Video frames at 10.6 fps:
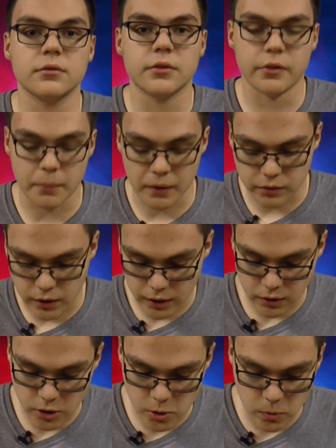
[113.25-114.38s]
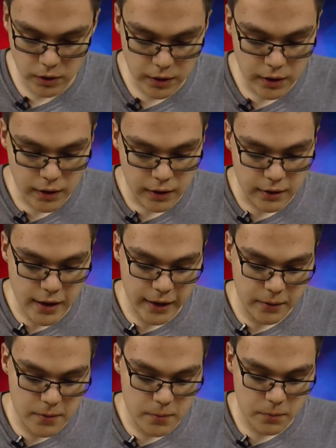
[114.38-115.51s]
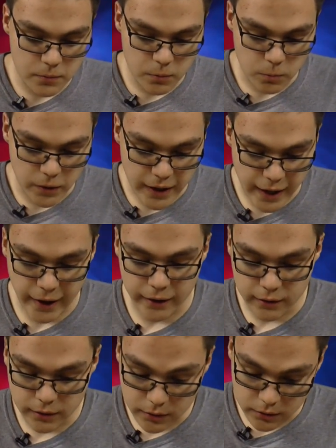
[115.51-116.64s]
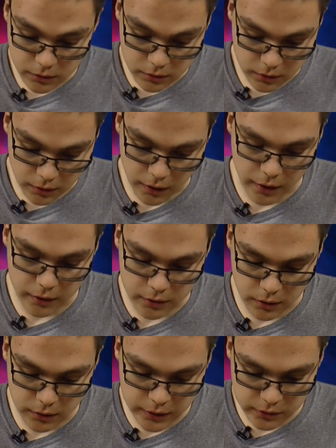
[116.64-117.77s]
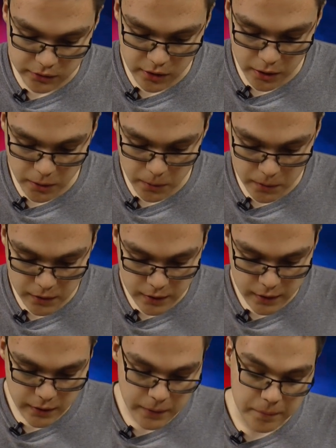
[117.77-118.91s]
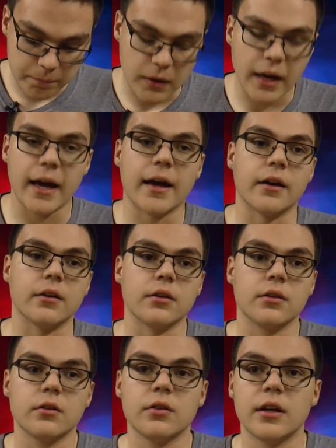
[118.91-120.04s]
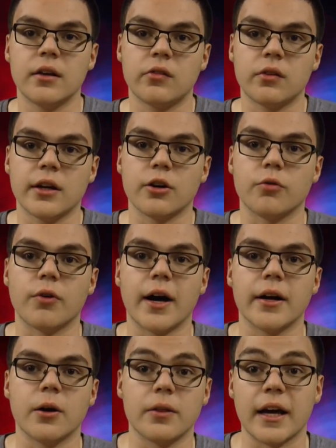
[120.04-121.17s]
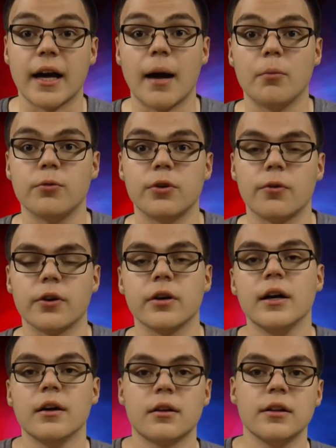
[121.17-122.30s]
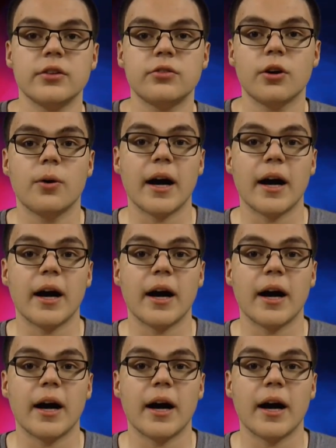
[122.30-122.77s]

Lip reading: it's the best that they can do. Then we had Kalisto and Heath Slater and Rhino. They got moved over. Kalisto,